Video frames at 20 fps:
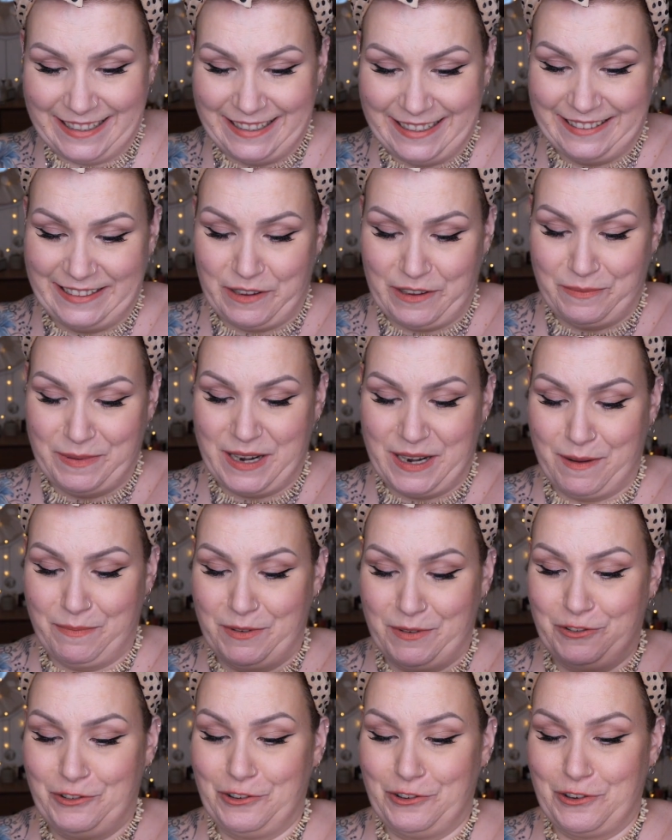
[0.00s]
let's open it
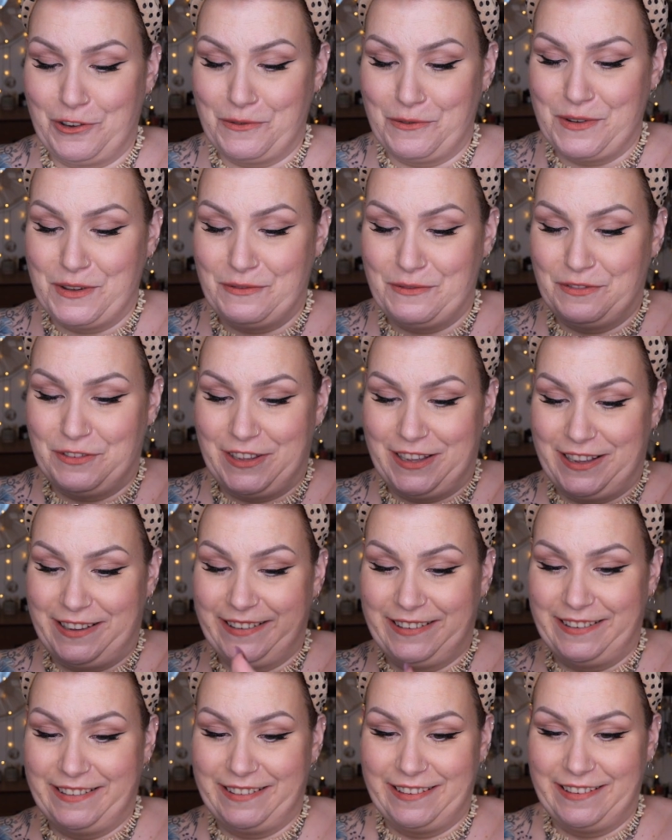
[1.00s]
up and show you
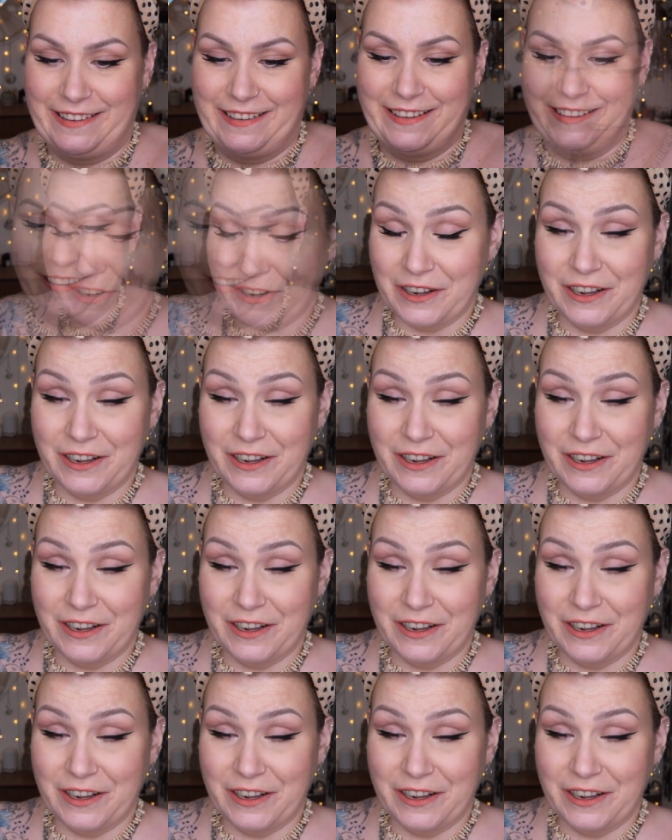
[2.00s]
first.